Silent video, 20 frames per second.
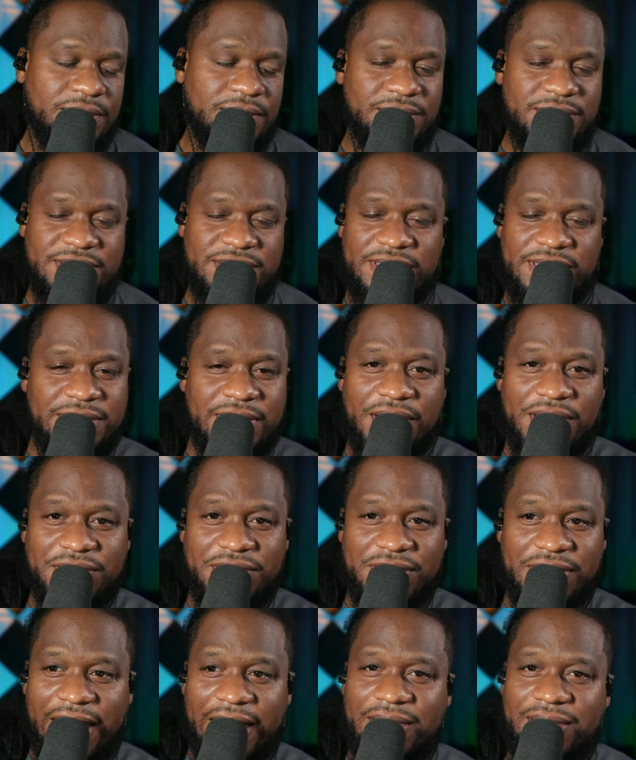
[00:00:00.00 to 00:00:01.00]
just the other
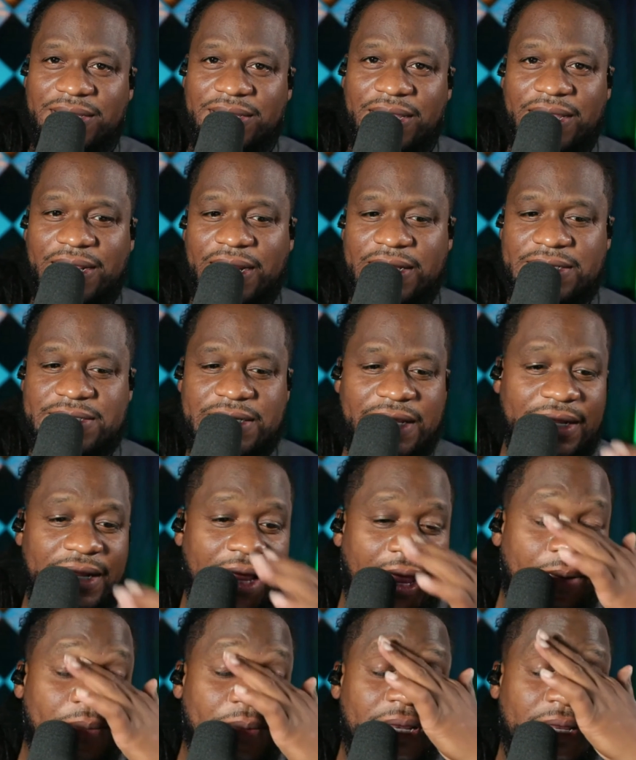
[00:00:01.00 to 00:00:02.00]
day and I said,
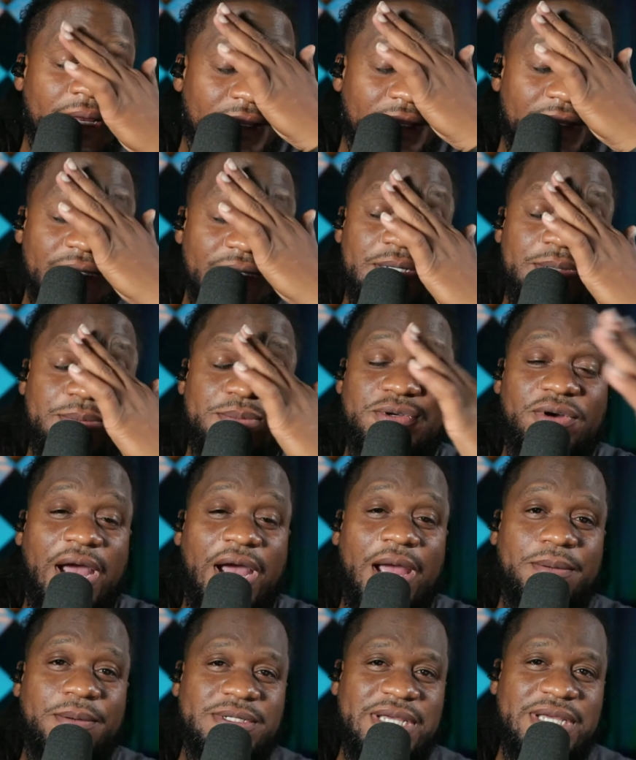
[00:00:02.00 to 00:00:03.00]
how many
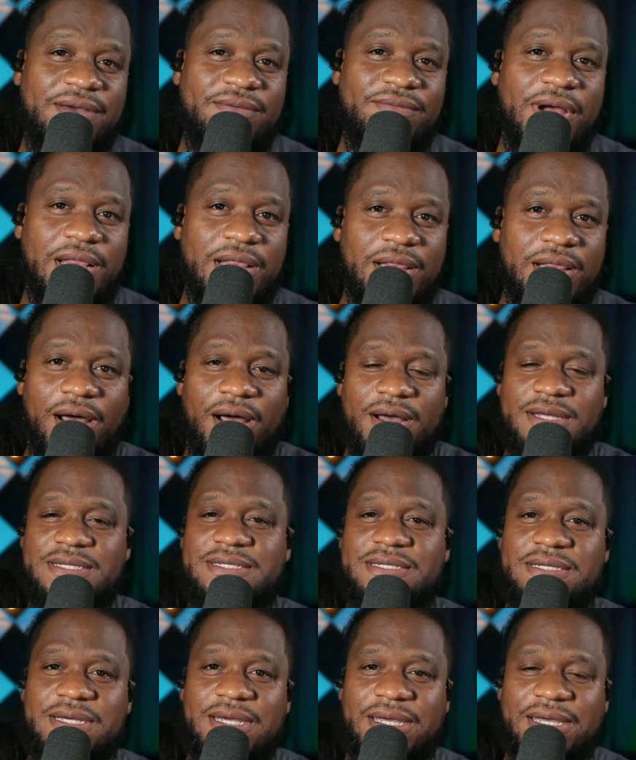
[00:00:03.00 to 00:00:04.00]
subscribers have I
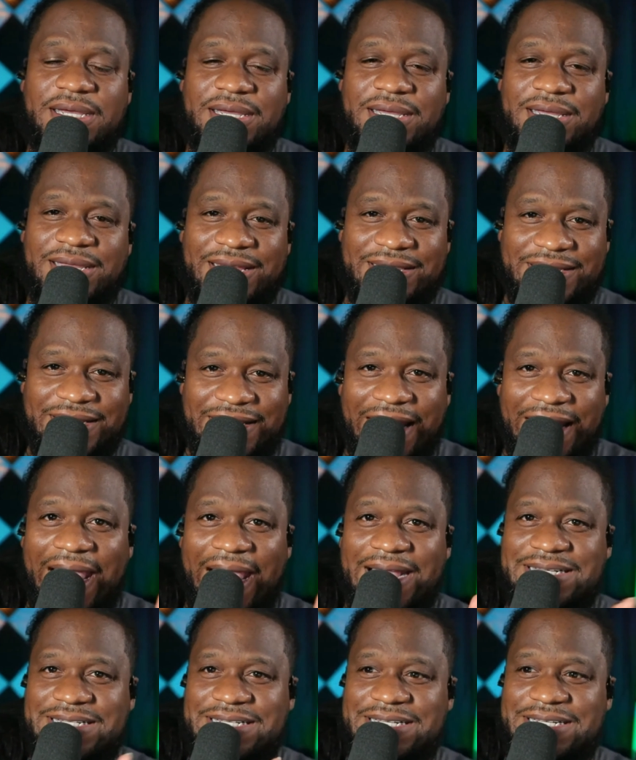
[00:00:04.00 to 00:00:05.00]
lost in the
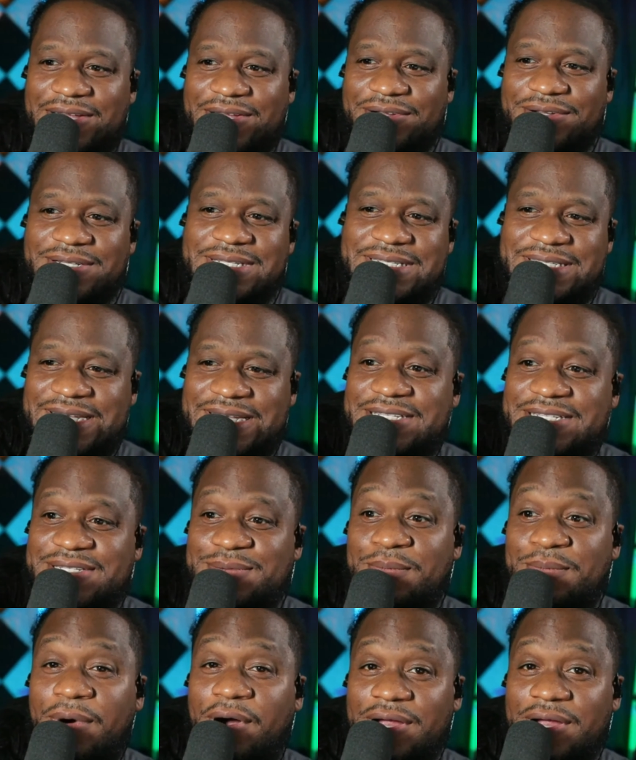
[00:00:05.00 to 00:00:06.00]
last year since
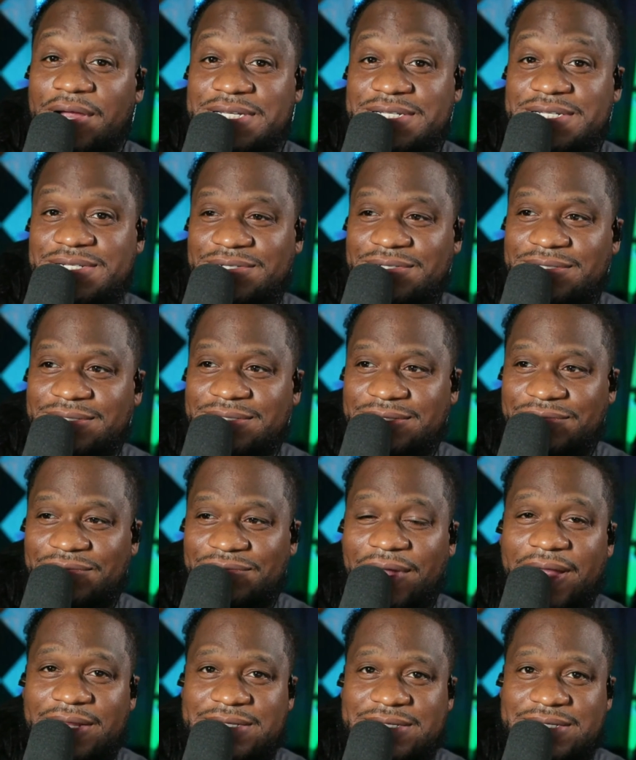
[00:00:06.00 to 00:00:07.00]
March,
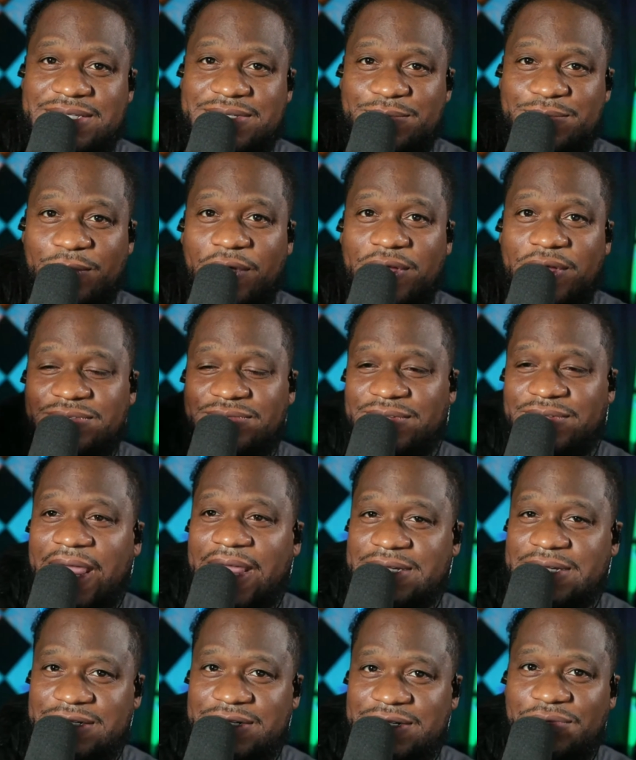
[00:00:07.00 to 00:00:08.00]
right? Since March of
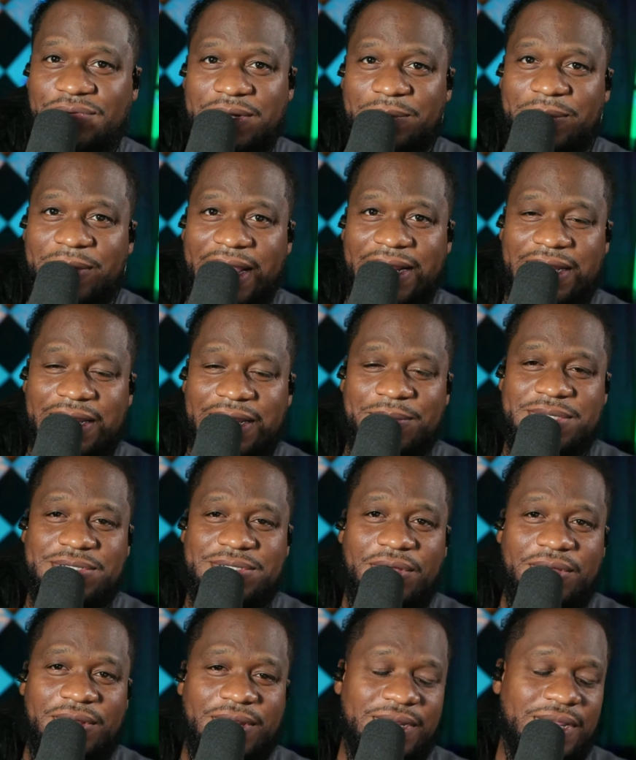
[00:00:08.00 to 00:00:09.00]
last year when the pandemic
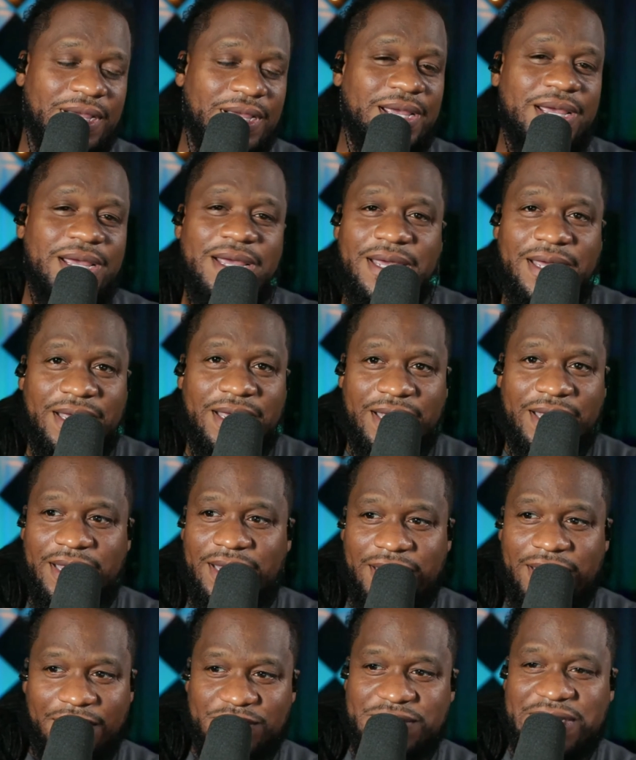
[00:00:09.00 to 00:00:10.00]
started.
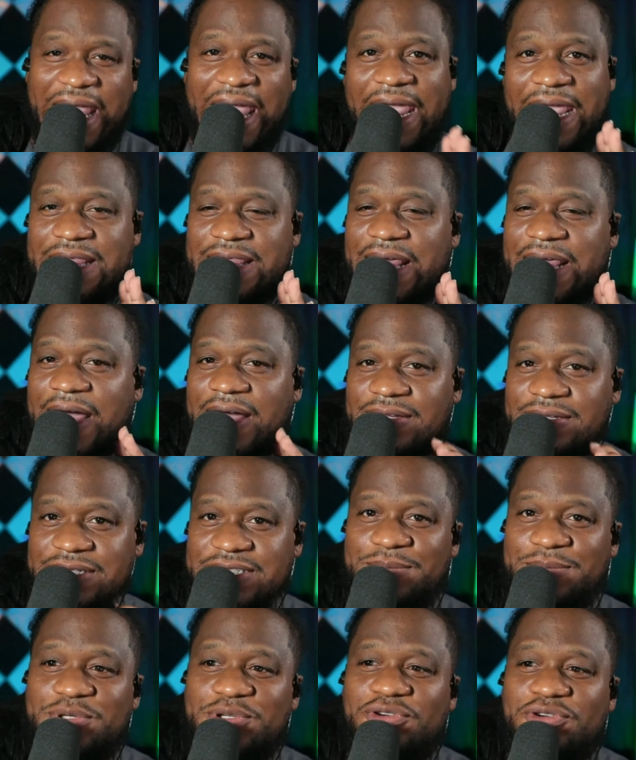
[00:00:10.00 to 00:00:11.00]
and it was 8,000
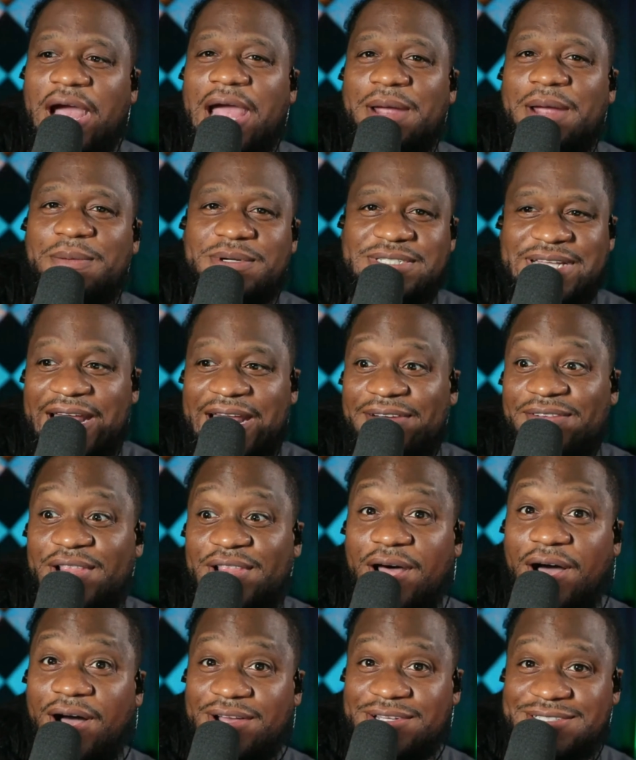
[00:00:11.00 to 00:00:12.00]
subscribers that I've
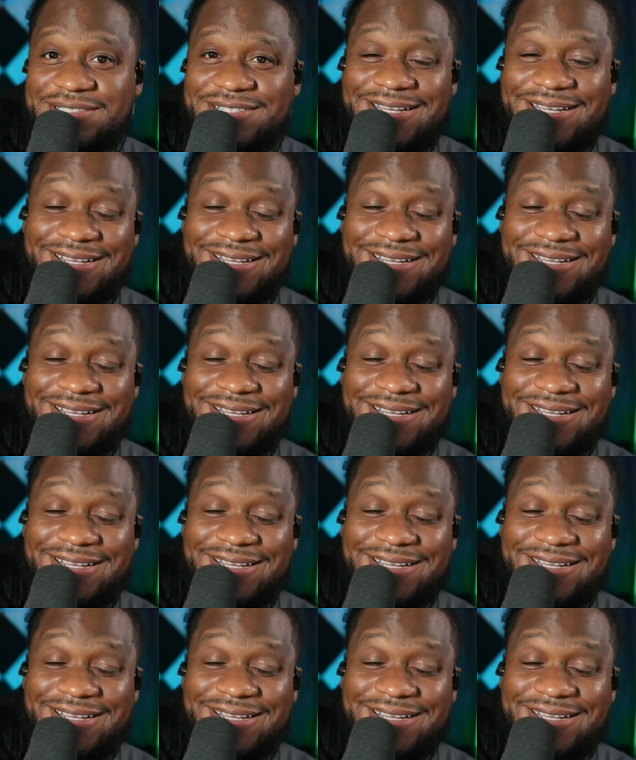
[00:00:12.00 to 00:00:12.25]
lost.